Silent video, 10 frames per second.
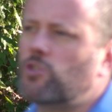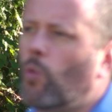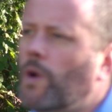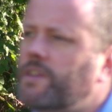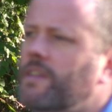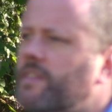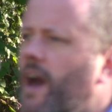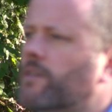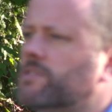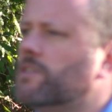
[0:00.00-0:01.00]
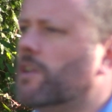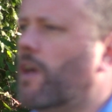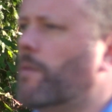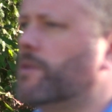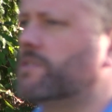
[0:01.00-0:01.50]
20,000
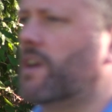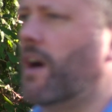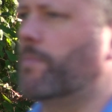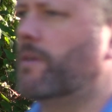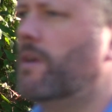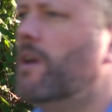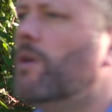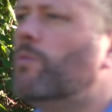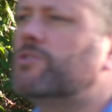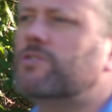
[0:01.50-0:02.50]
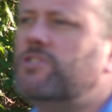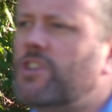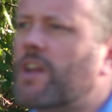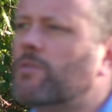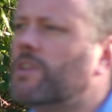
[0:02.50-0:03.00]
kilometers up, which are
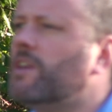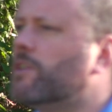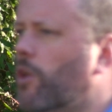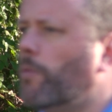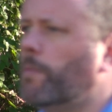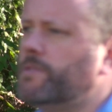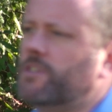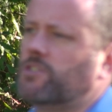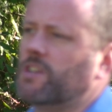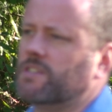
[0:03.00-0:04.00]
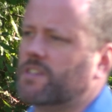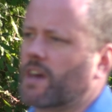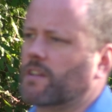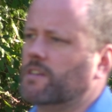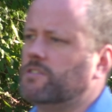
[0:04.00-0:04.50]
generally global positioning
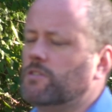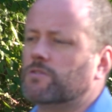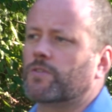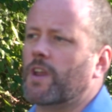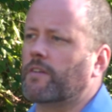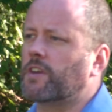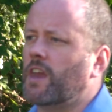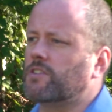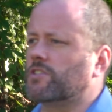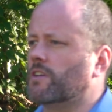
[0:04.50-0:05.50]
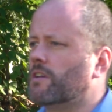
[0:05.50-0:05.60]
satellites used for navigation.